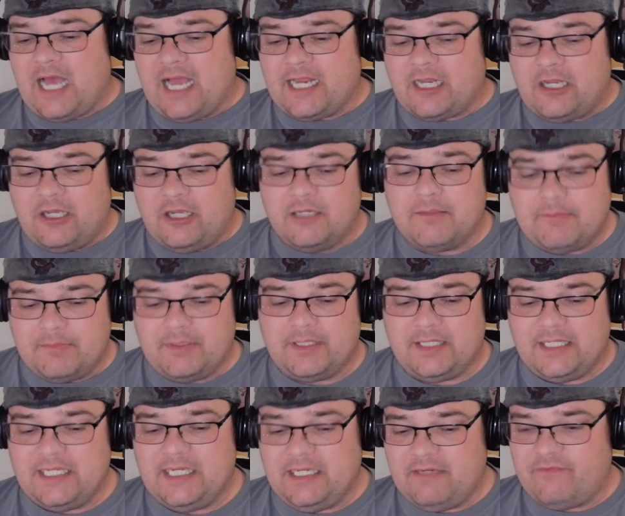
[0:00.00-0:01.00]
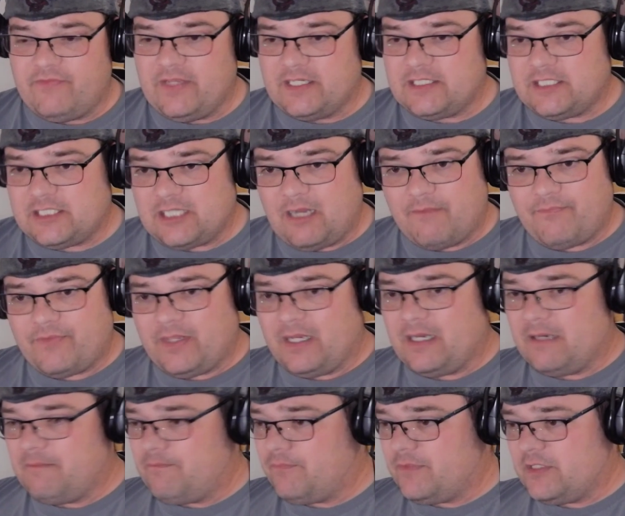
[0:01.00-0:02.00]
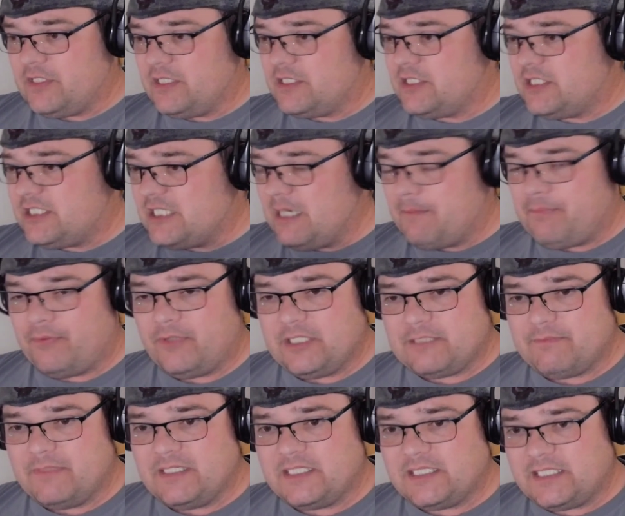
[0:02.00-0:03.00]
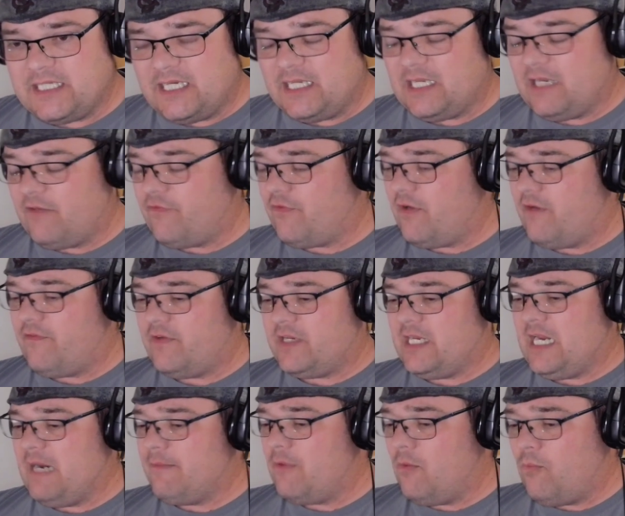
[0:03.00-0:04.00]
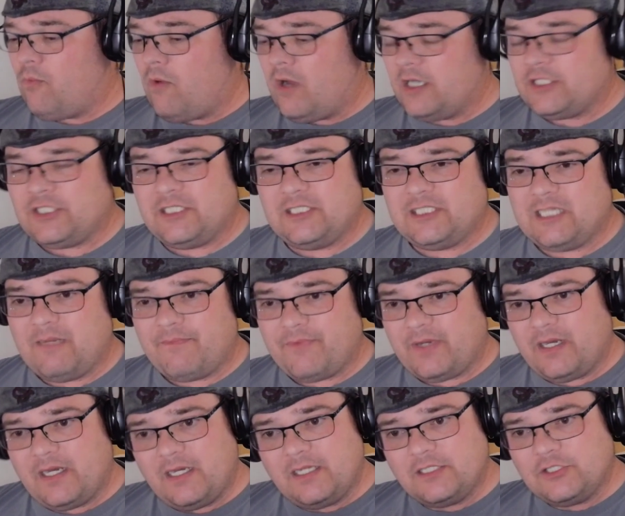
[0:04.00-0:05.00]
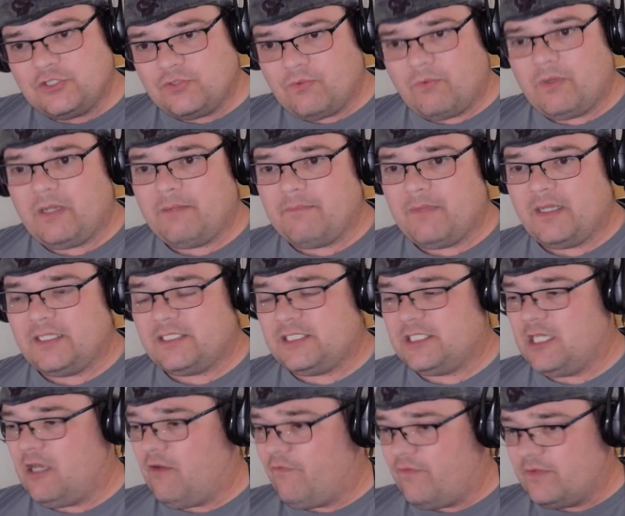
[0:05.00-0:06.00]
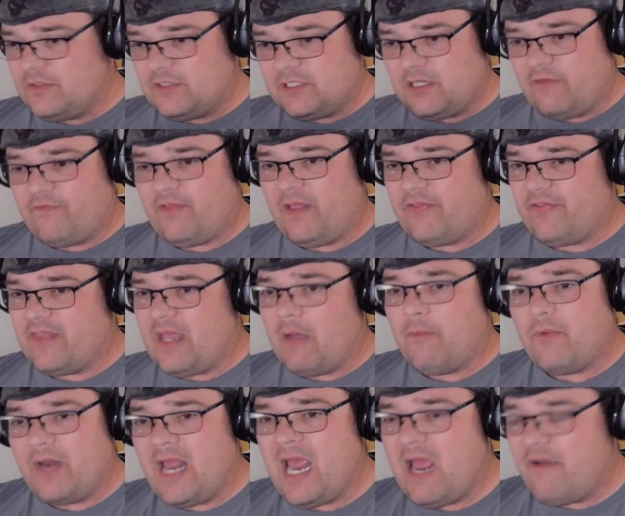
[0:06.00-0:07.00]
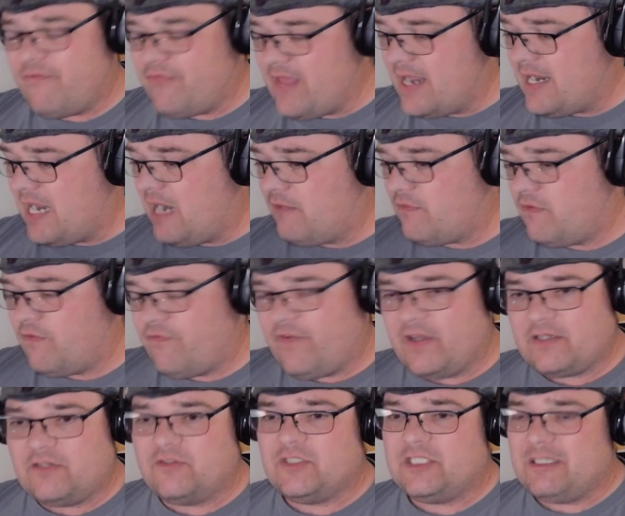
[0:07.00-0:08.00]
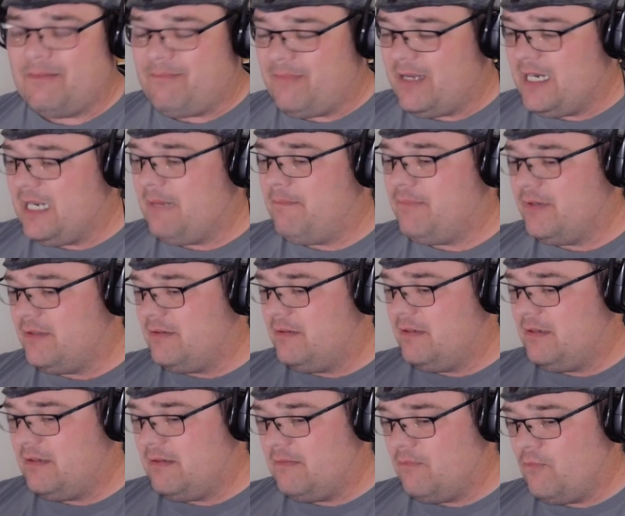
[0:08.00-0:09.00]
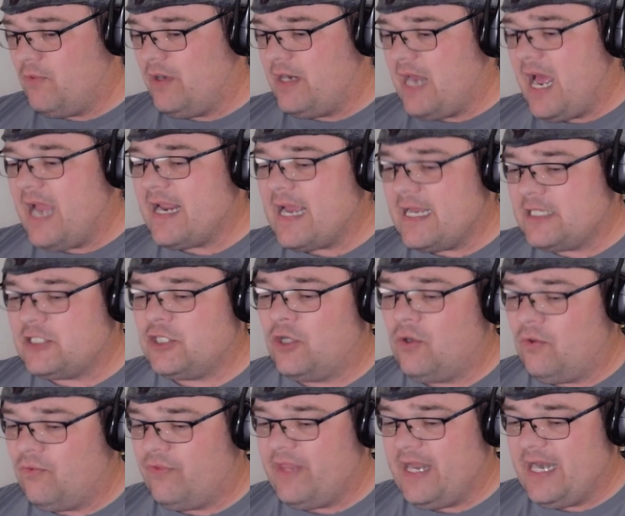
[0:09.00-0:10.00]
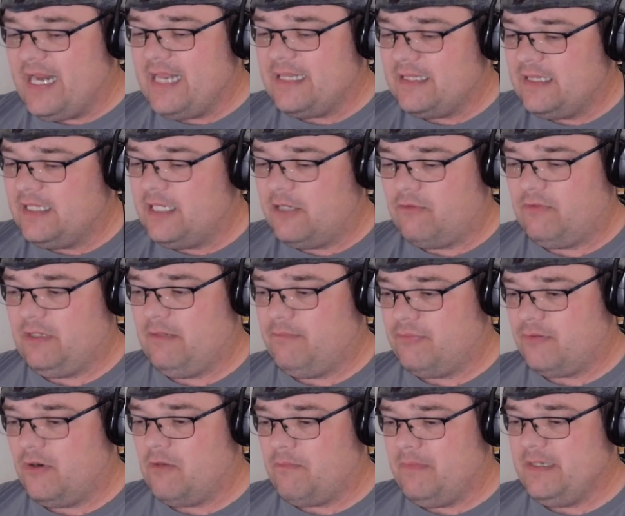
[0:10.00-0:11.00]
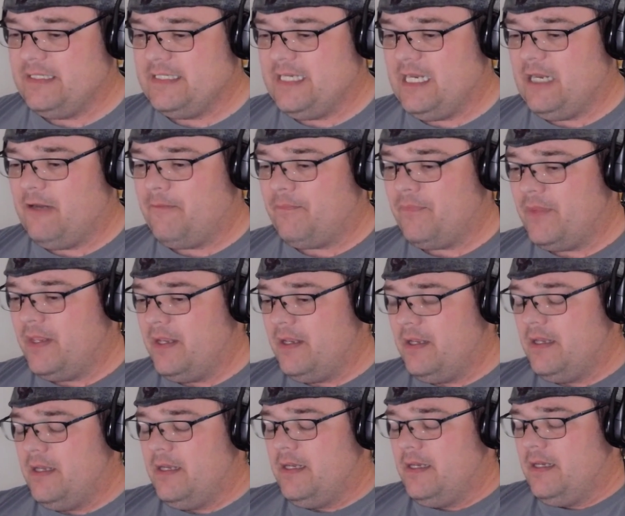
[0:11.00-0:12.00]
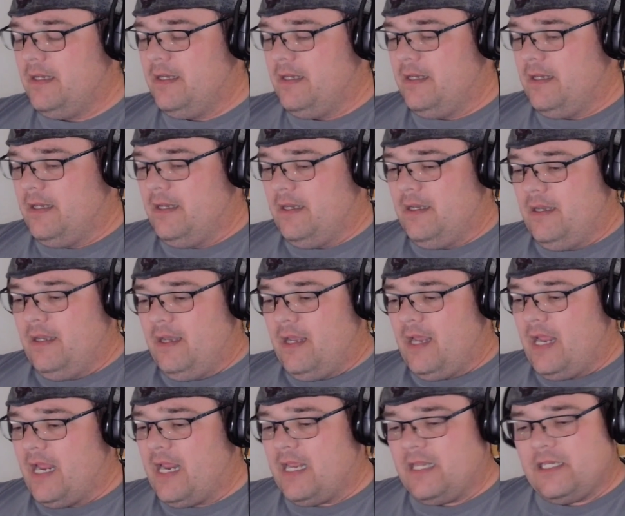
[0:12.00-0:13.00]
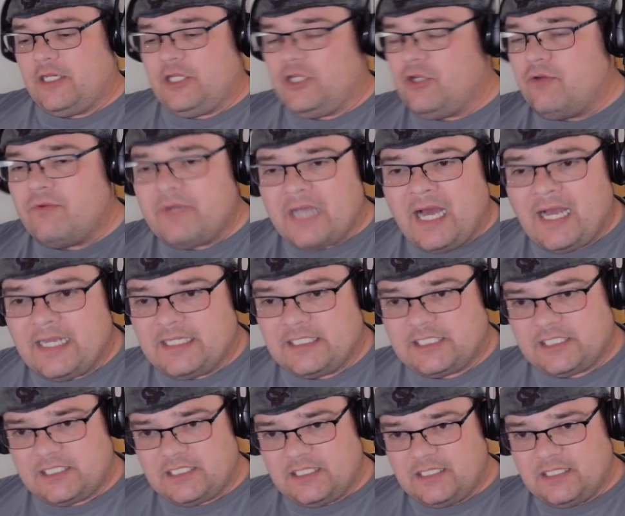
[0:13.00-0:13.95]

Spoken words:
couldn't believe that something as simple as me sitting in front of a camera watching something and enjoying myself and stuff like that would have that kind of effect on somebody. But when I got told that, it literally broke me down. And you guys,